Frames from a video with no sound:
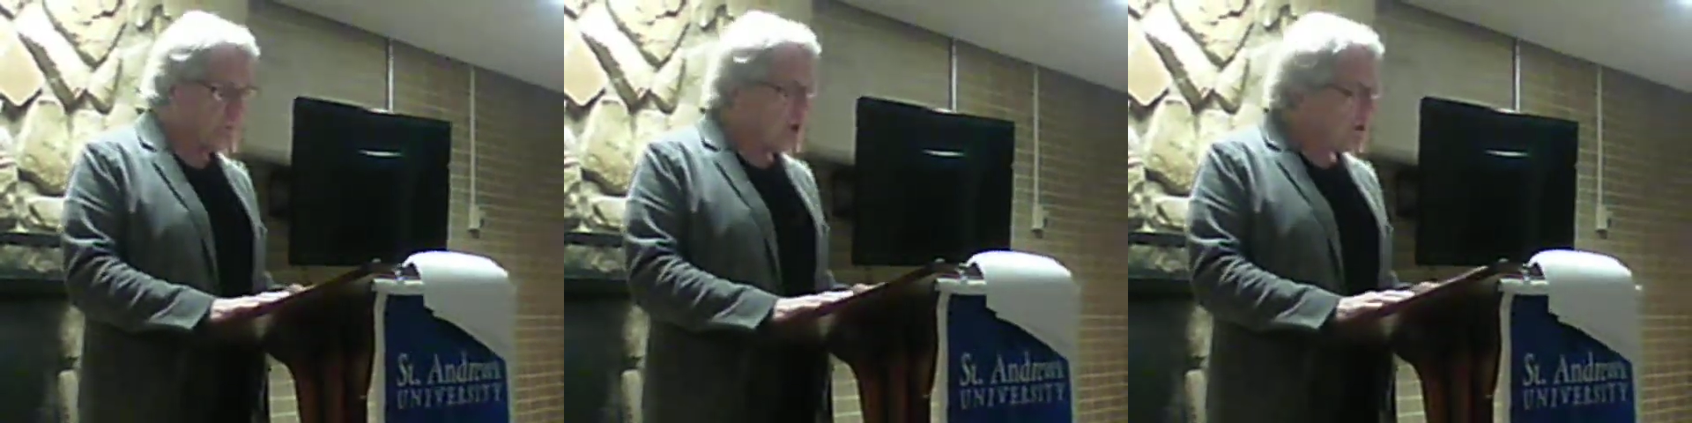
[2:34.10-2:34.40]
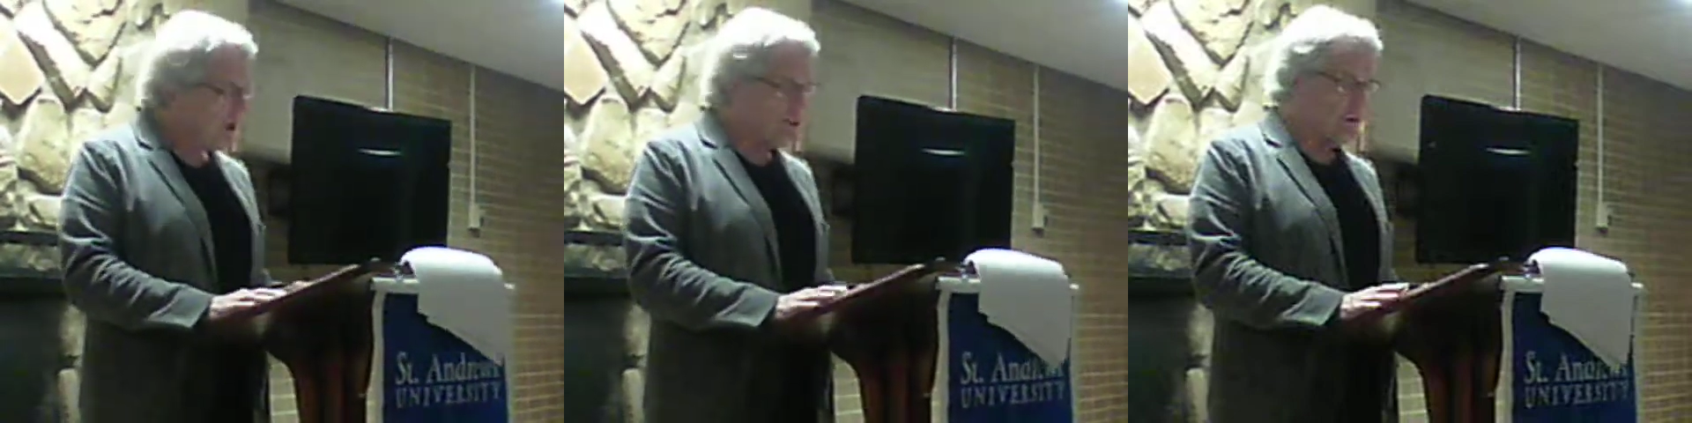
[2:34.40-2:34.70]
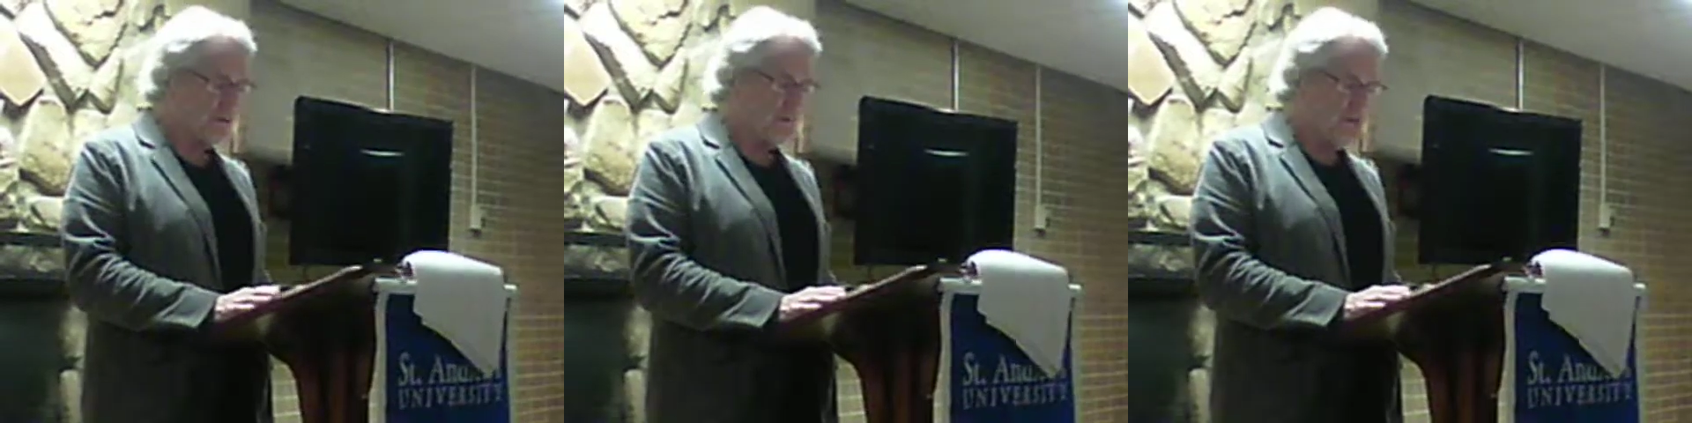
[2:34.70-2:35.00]
Okay,
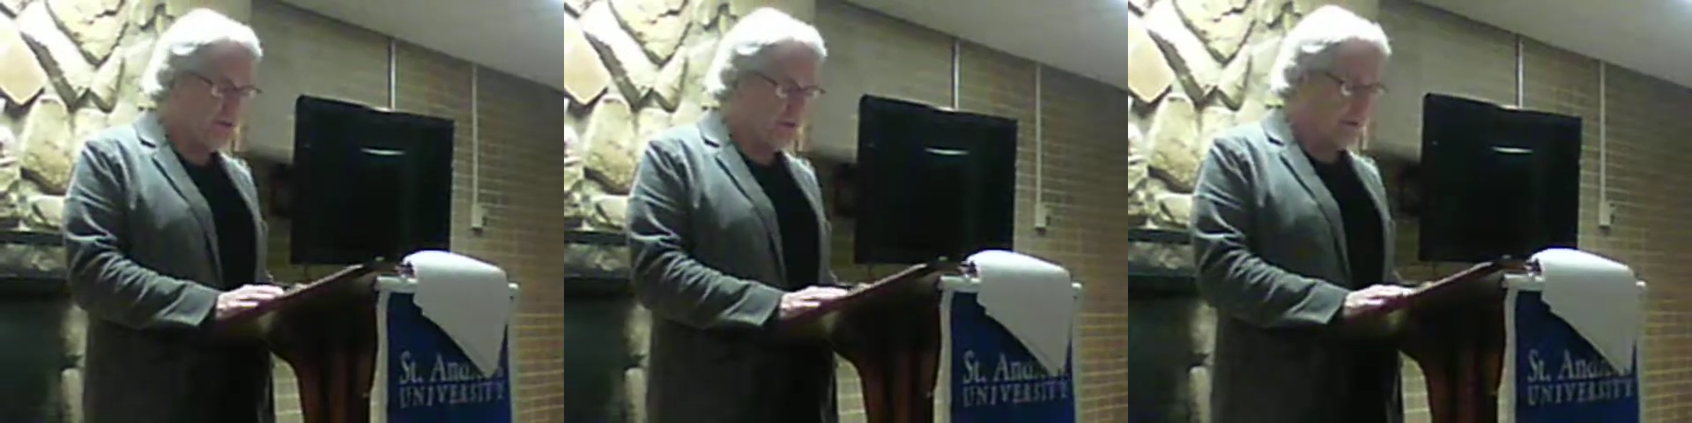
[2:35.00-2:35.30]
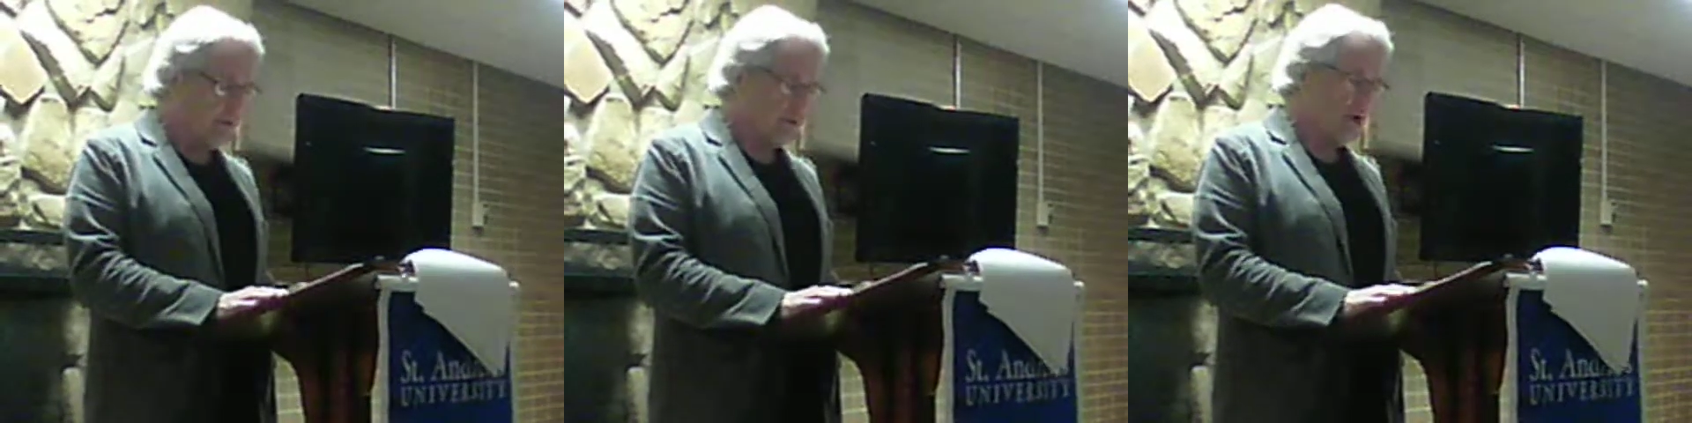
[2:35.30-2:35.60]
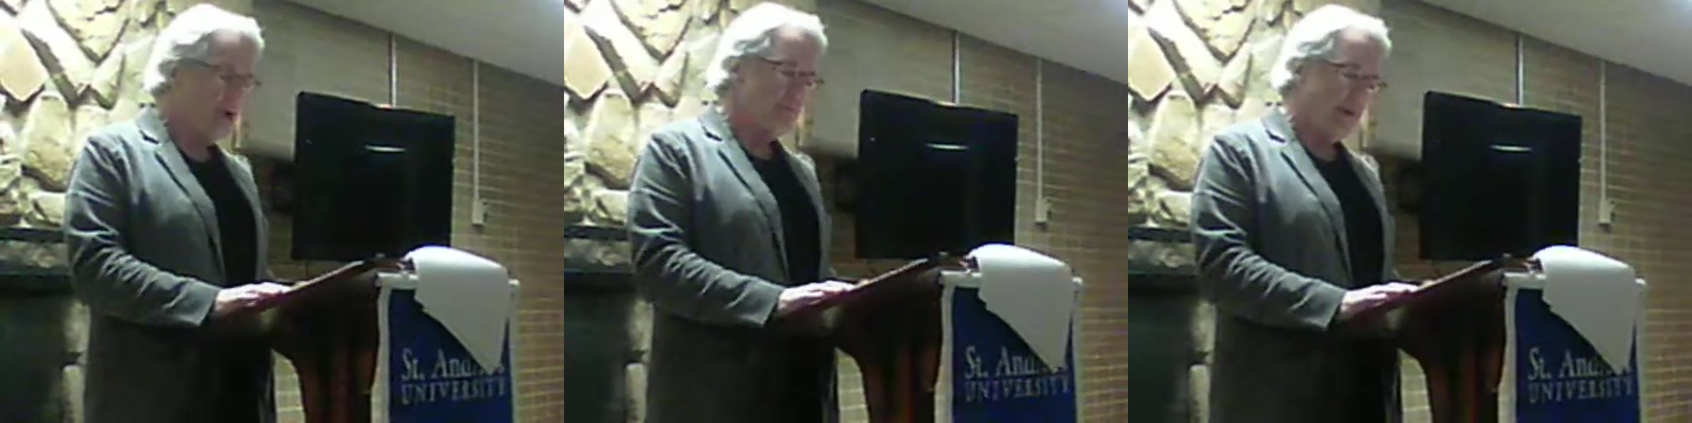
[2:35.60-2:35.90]
so the fifth thing was
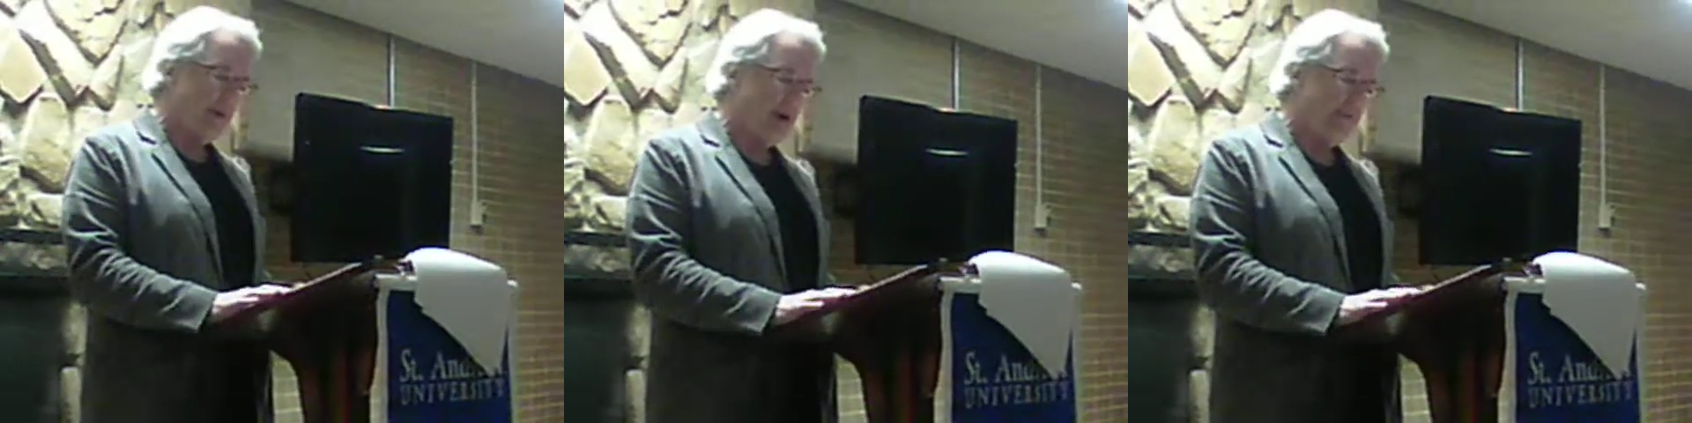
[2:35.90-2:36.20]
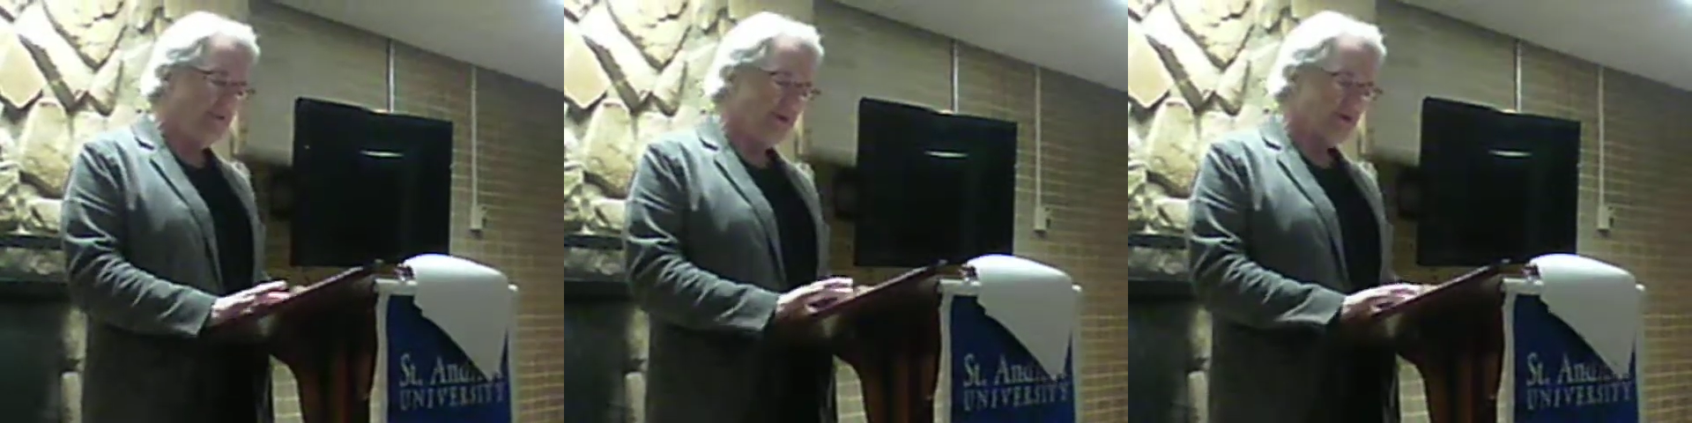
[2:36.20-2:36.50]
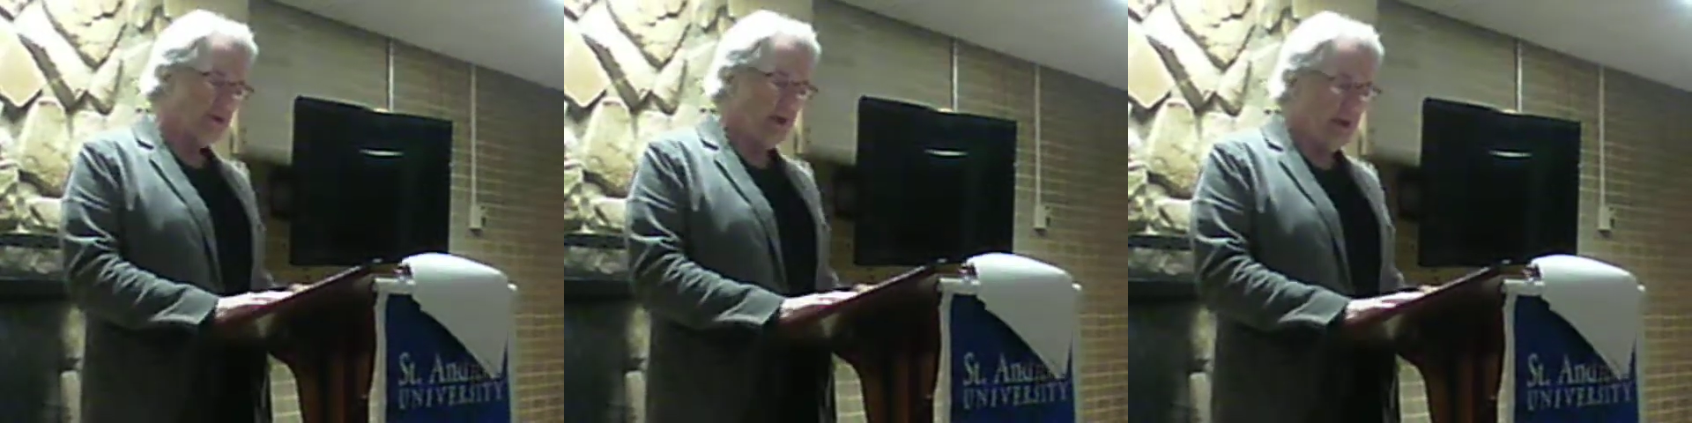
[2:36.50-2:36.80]
pretty obvious.